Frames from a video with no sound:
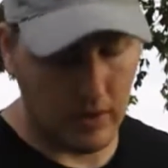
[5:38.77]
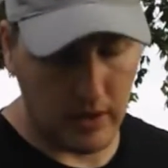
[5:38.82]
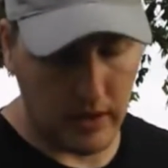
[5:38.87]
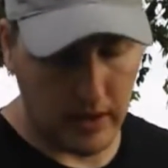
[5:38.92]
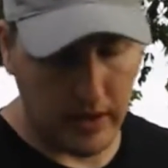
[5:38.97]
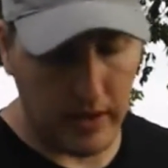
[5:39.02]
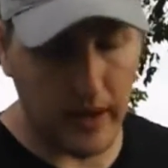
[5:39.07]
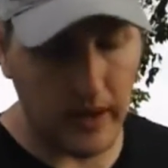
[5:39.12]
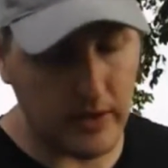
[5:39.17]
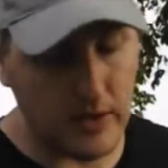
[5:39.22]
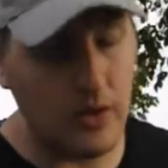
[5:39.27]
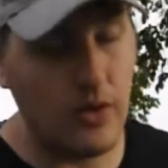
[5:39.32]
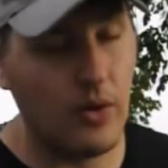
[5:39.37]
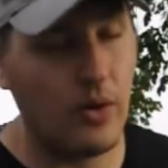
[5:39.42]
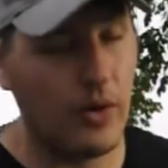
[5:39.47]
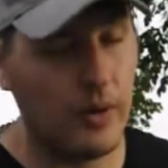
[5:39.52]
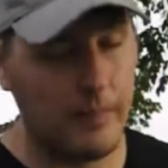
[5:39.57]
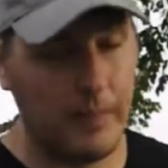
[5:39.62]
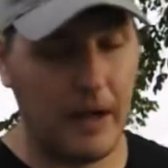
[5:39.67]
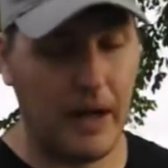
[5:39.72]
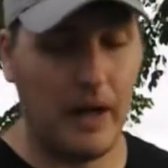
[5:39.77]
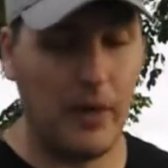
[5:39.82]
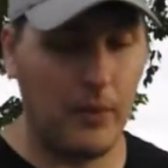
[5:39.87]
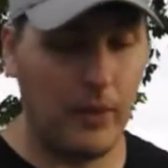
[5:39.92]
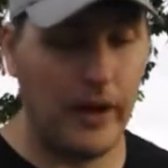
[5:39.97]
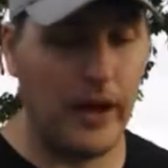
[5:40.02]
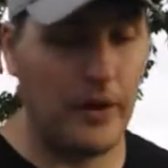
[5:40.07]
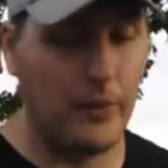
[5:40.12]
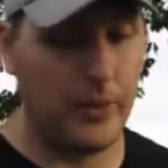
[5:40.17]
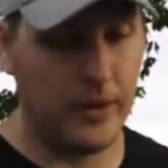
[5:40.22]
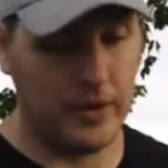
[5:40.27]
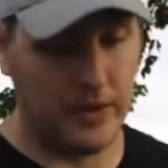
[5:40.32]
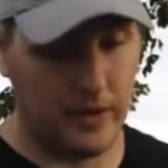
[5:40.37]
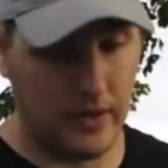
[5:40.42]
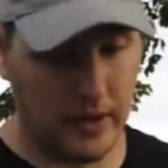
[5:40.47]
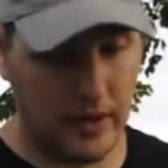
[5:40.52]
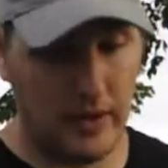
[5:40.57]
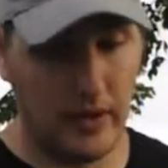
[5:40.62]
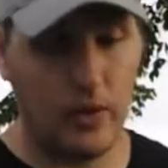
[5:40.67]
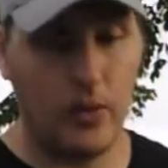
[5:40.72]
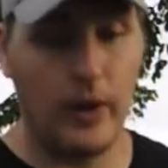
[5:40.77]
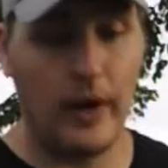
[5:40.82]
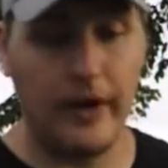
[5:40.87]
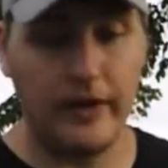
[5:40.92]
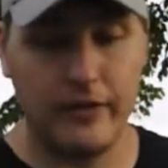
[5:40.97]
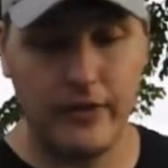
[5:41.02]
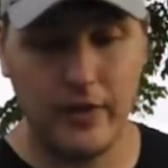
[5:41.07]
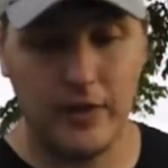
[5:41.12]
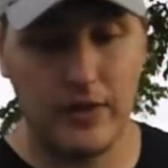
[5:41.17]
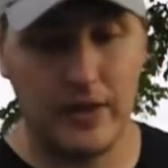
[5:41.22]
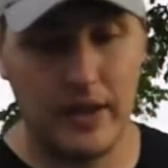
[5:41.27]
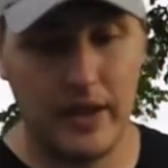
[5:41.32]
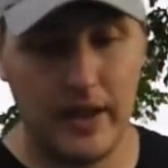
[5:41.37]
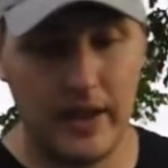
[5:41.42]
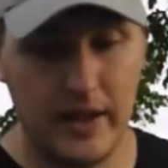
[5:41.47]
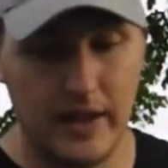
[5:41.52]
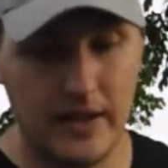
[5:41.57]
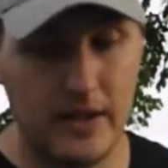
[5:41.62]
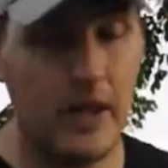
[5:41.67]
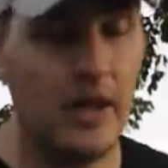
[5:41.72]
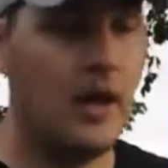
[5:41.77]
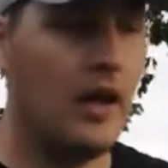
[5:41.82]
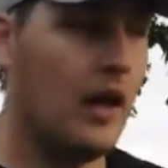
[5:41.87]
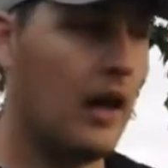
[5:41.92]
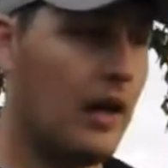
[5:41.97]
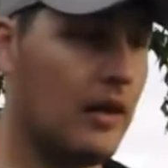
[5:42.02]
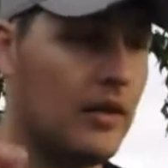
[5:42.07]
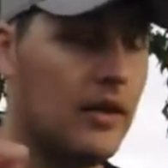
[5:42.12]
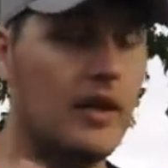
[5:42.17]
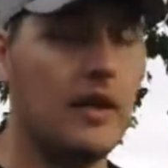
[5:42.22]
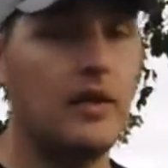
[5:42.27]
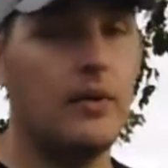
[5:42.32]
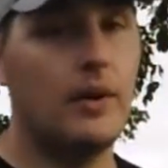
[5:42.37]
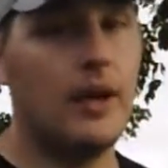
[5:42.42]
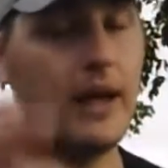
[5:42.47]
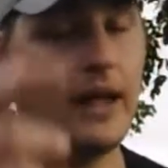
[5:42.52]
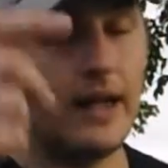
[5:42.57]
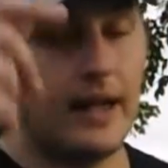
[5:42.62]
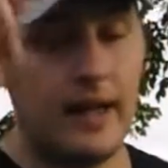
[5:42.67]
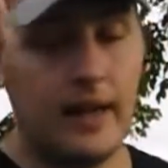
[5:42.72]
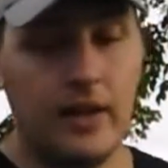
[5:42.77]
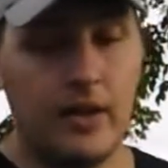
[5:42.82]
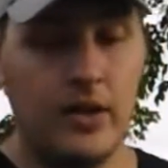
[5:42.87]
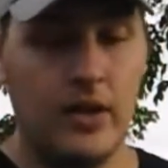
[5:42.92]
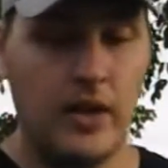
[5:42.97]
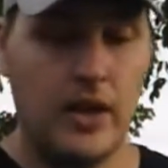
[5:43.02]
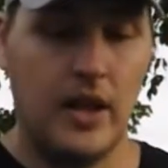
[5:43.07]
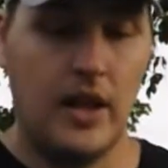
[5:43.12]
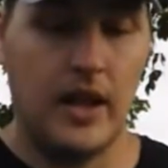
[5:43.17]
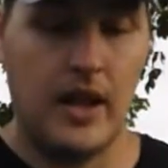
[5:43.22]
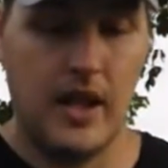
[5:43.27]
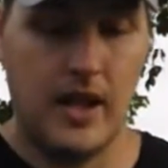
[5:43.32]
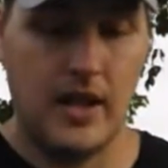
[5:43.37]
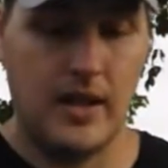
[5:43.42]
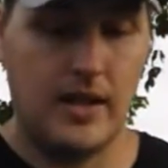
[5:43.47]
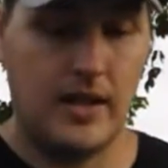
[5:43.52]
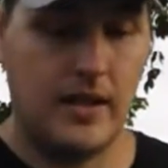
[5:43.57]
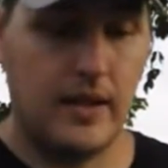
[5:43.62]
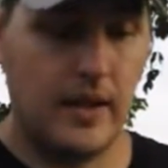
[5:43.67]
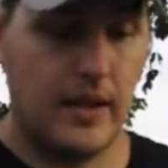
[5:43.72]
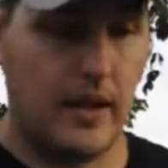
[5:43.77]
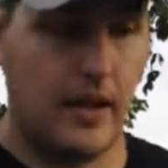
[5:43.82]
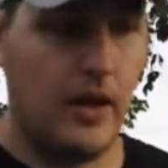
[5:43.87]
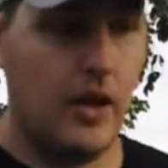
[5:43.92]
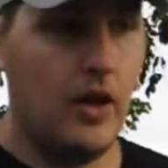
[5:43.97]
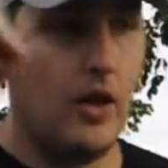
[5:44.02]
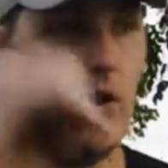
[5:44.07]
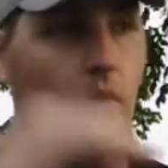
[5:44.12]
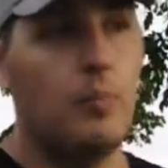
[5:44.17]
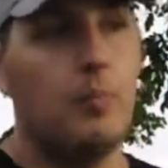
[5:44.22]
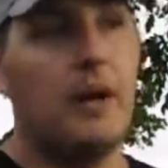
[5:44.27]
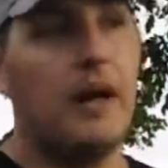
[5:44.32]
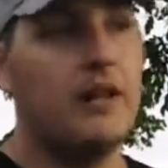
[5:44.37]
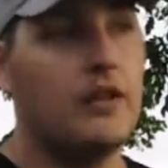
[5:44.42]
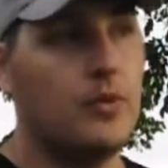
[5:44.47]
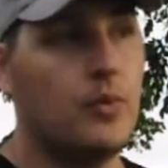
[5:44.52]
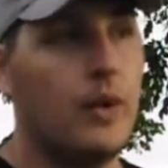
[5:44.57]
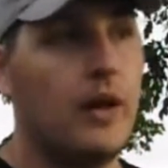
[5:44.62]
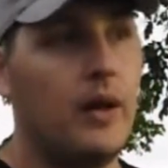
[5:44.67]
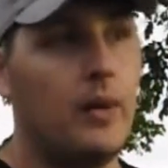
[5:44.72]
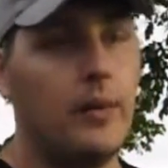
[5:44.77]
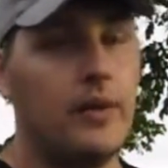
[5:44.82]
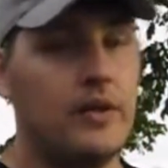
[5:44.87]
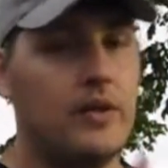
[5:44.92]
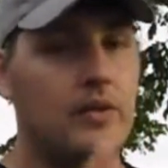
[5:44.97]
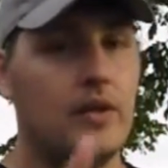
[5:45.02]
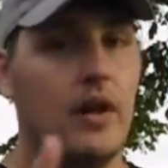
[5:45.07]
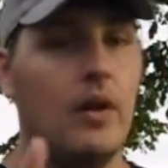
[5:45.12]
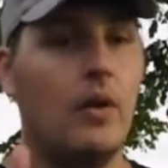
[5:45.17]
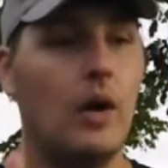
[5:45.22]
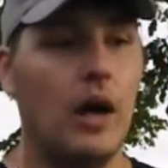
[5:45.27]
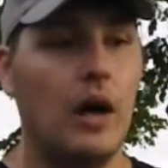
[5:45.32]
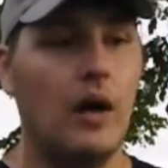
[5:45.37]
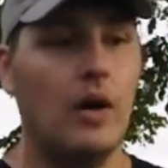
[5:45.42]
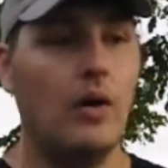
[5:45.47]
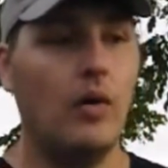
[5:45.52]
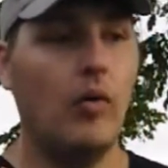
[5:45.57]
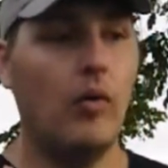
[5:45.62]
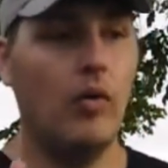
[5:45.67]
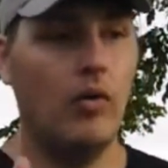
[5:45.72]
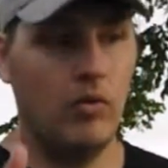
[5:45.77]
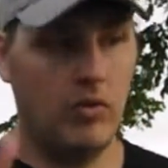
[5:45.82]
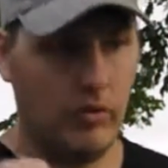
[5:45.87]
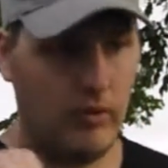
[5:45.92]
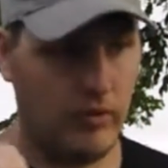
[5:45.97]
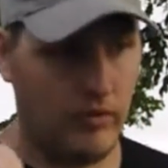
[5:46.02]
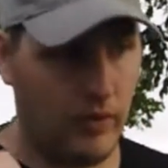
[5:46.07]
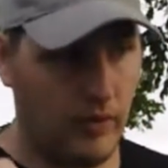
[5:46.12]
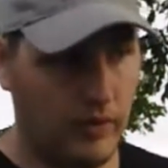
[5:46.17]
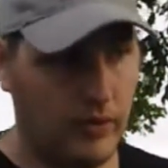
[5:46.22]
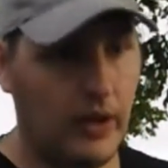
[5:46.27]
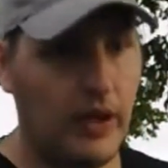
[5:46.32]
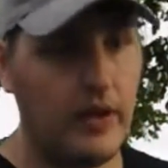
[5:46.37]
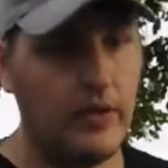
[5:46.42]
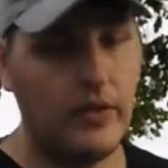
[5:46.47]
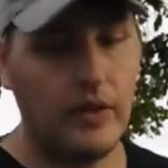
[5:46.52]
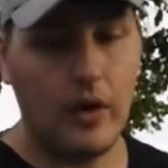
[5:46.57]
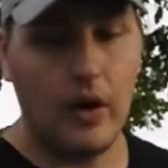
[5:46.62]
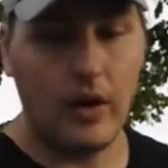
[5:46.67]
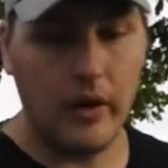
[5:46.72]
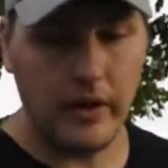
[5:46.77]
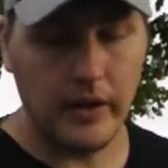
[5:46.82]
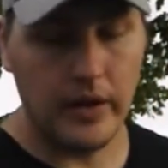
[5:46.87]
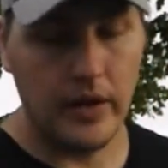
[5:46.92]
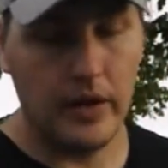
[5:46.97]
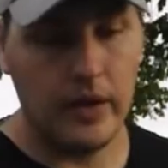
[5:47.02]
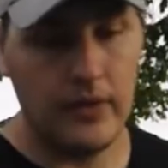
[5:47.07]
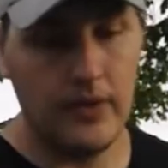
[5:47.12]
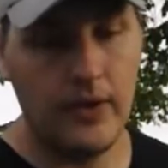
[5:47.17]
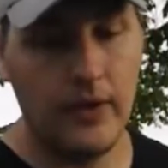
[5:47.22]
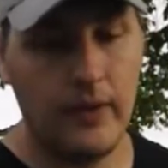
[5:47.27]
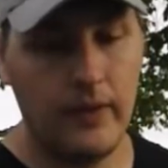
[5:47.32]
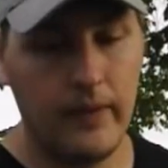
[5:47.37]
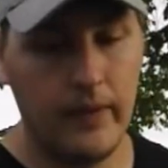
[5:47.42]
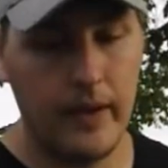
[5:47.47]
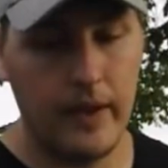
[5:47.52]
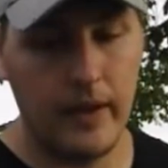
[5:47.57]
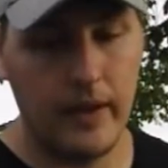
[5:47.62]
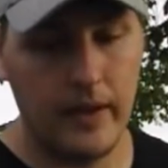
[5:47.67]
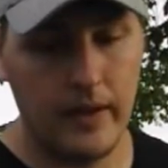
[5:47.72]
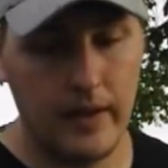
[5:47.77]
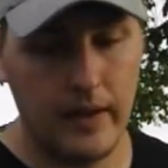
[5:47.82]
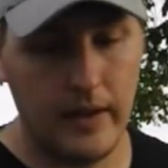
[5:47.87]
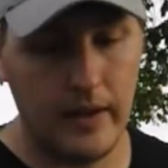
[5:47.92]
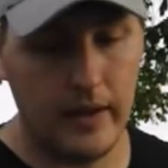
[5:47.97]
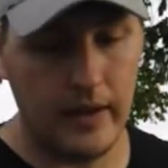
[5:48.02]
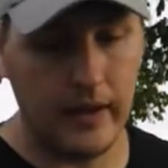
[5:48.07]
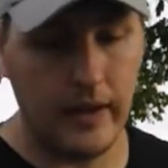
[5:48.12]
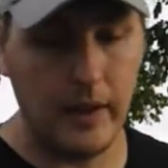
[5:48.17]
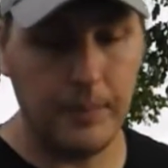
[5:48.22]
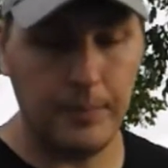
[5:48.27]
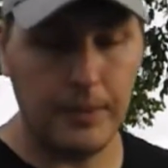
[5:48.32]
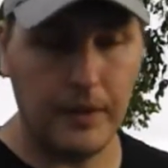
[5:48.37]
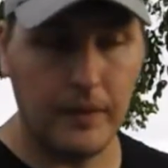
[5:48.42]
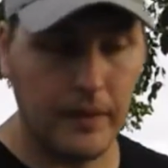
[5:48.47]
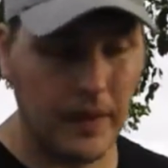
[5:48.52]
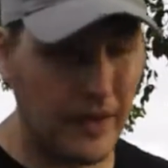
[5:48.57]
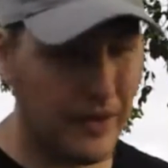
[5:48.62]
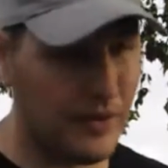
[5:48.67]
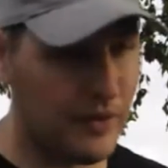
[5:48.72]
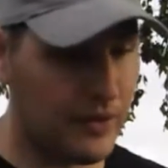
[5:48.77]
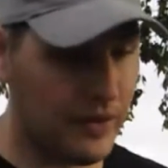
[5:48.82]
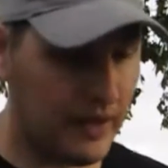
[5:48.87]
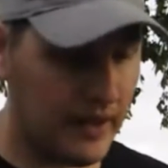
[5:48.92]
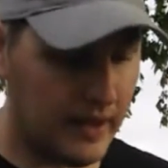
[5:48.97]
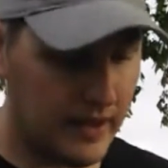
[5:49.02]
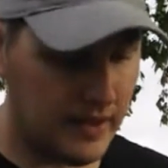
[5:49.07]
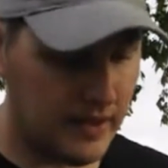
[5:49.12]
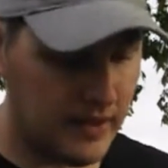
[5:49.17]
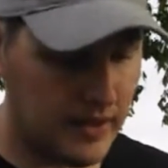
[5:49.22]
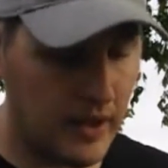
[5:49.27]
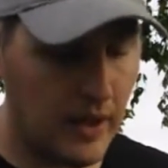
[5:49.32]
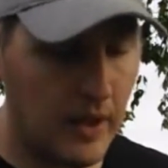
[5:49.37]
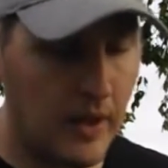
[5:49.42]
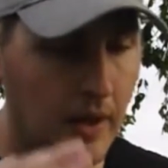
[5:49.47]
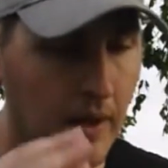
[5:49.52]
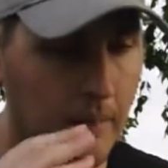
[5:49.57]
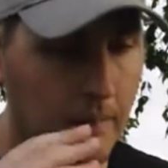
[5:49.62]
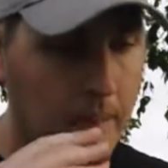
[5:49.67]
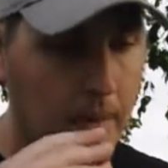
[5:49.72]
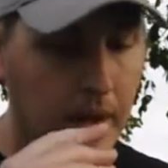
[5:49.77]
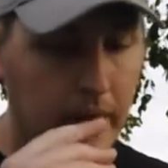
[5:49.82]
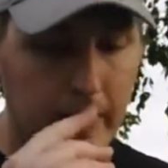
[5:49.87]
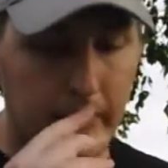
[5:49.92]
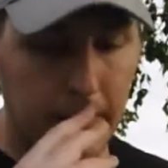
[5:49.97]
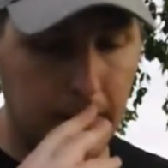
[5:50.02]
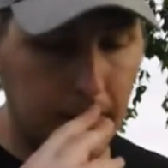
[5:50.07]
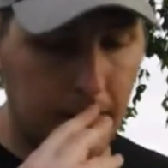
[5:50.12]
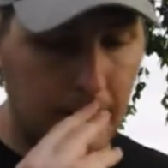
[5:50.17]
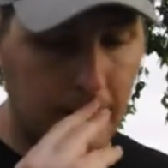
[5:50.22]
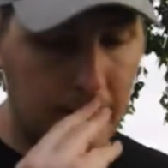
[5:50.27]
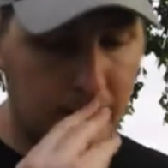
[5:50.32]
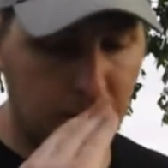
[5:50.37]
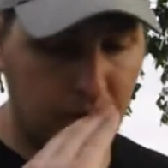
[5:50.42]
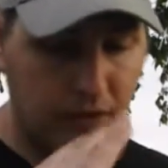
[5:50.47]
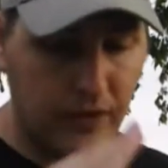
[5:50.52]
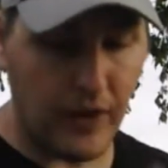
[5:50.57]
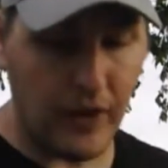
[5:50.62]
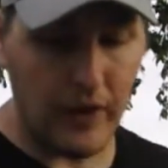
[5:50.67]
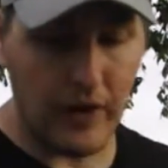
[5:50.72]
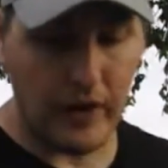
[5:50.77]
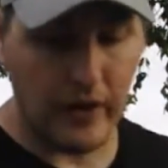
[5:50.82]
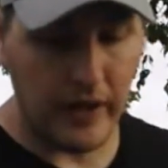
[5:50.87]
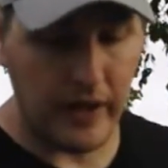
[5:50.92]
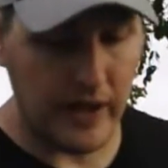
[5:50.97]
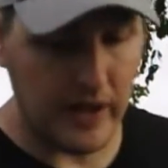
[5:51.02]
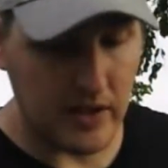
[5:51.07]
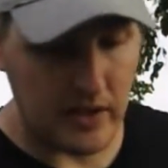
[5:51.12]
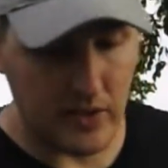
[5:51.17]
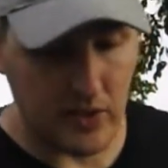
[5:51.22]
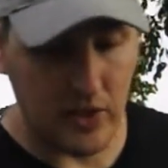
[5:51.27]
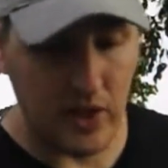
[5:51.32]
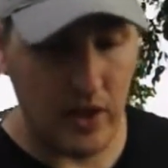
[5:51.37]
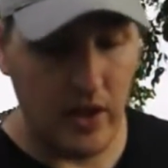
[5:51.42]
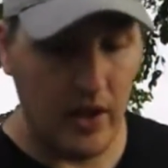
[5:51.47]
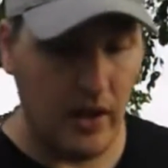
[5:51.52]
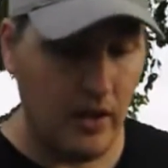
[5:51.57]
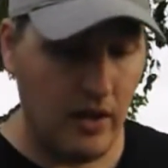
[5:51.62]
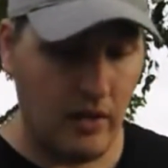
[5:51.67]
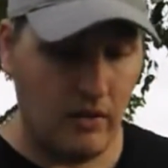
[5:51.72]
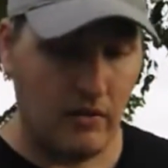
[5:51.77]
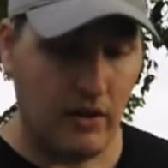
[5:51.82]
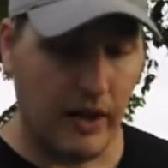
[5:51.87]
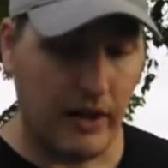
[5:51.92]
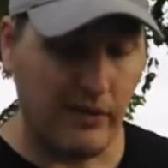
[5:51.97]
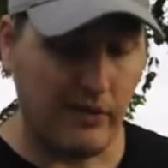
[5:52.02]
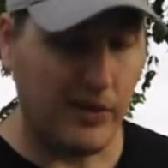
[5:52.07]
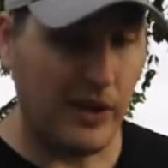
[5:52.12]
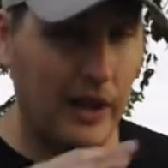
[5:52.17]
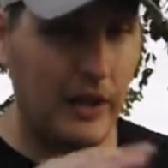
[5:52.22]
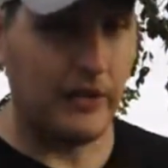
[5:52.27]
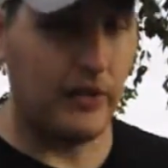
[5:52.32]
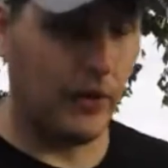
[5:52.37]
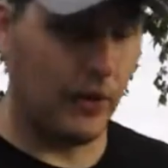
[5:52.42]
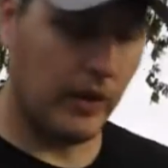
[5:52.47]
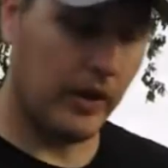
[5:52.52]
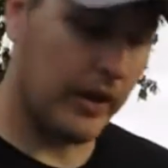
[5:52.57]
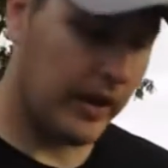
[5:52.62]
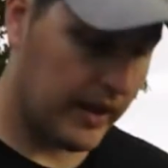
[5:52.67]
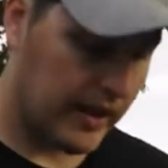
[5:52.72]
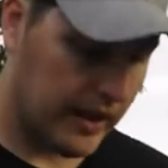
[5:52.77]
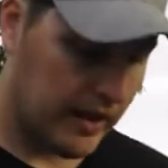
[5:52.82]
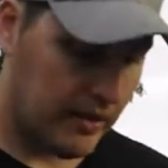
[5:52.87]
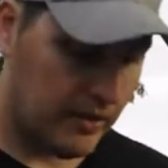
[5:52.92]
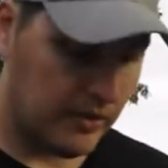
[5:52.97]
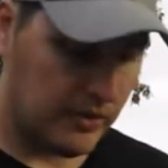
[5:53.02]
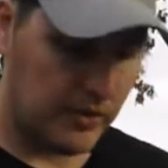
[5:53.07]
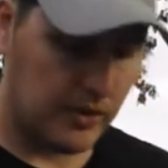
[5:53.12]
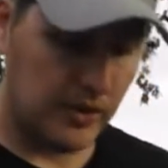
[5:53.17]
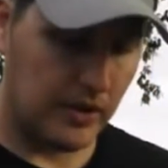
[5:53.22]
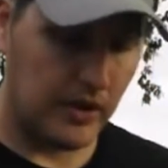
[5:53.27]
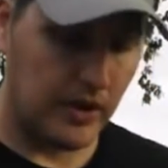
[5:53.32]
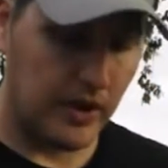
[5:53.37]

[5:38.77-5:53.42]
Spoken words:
it's going to pair well with quite a few things. I'll tell you right now, it pairs well with Soho from Flavor Art and a couple of other things. But as far as like Flavorah goes,